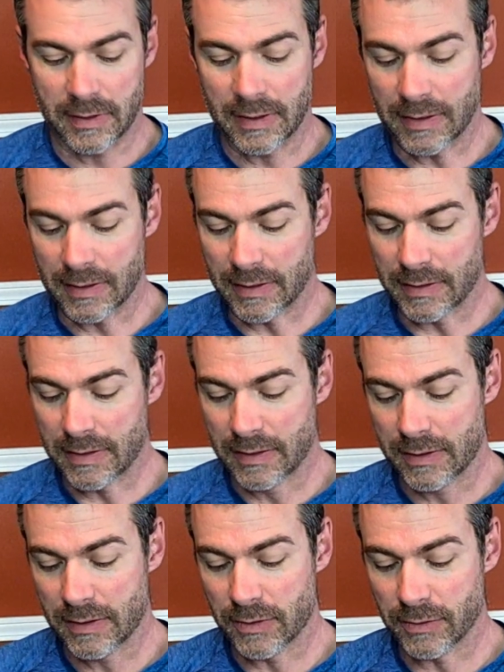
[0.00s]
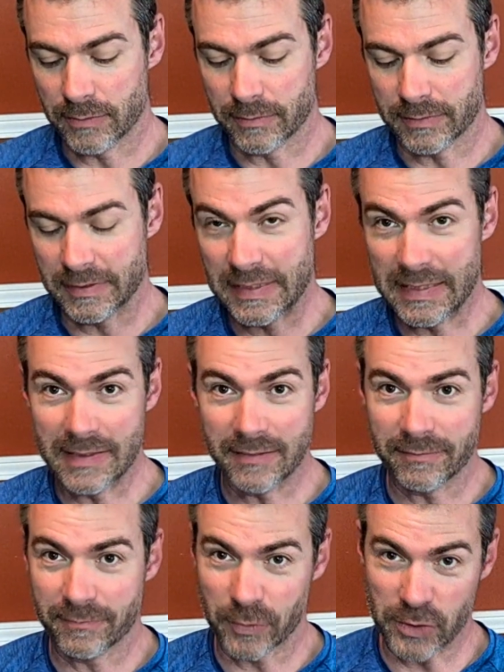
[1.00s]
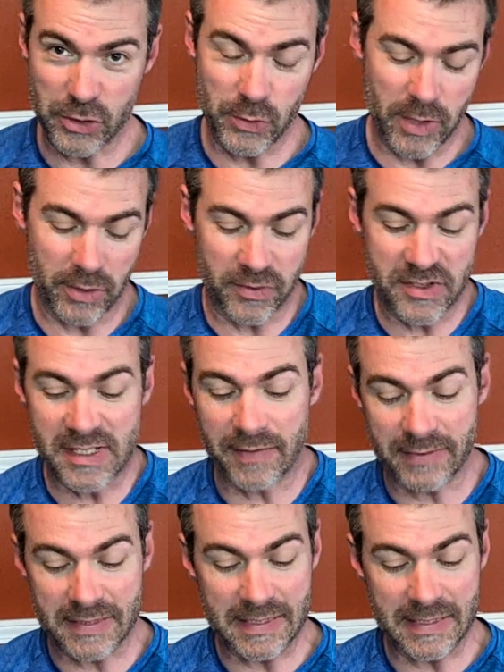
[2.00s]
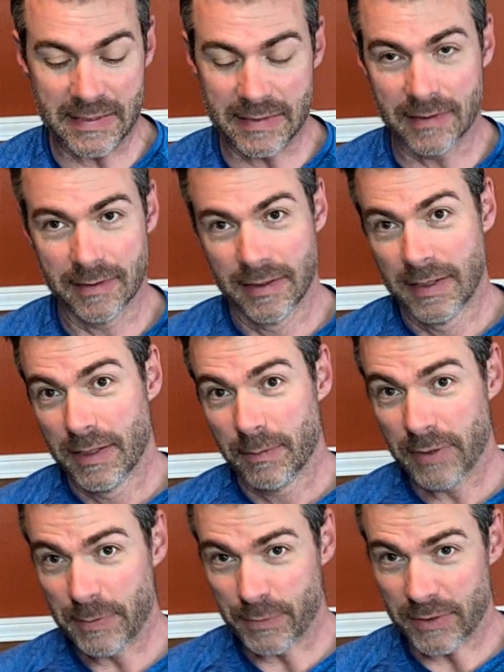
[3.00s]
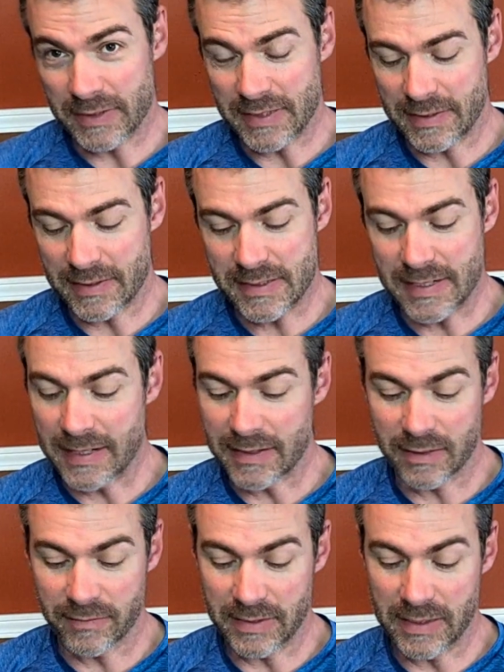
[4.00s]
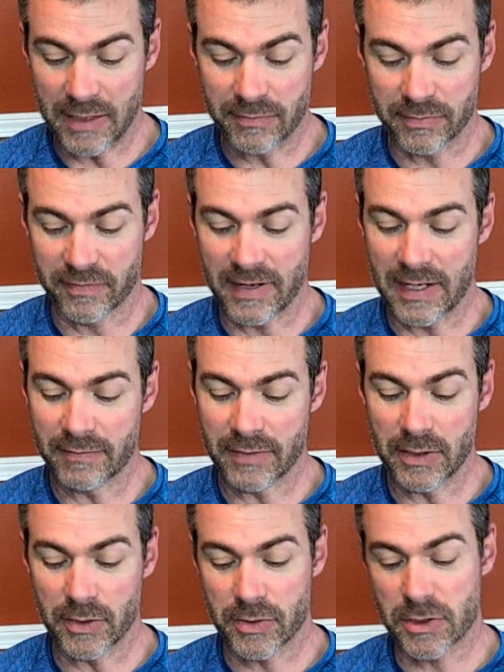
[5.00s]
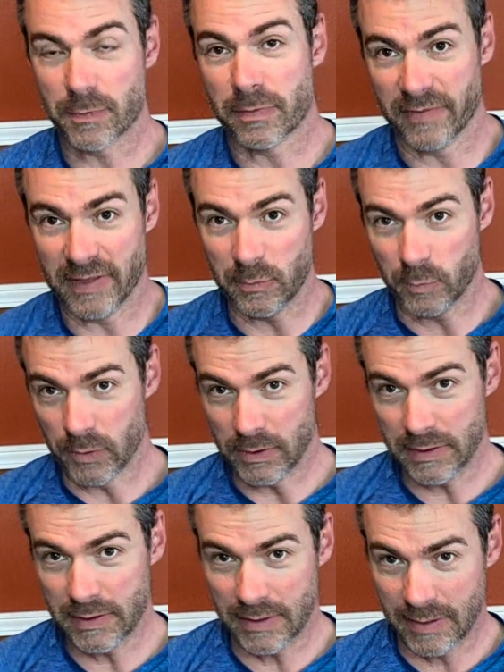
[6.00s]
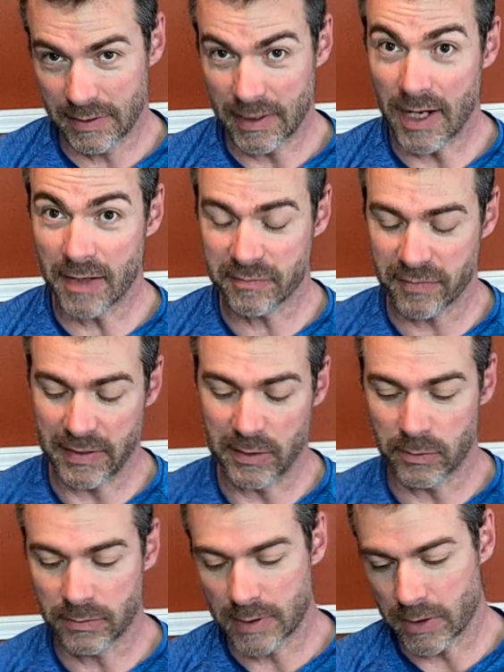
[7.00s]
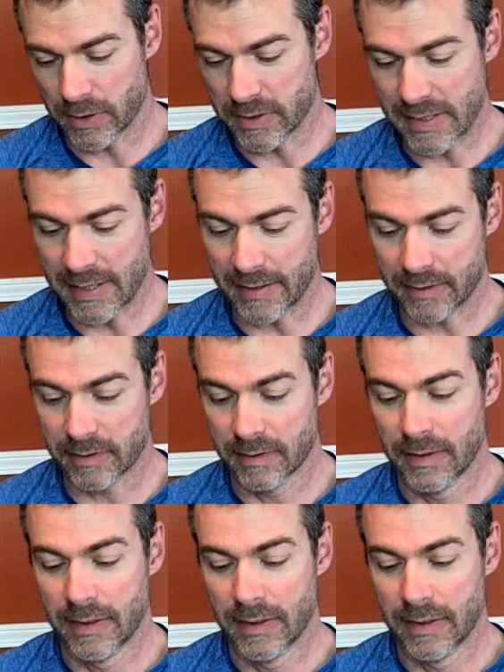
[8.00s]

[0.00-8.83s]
And you need it for 217 people to take the statin every day for 5 years to prevent one non-fatal heart attack.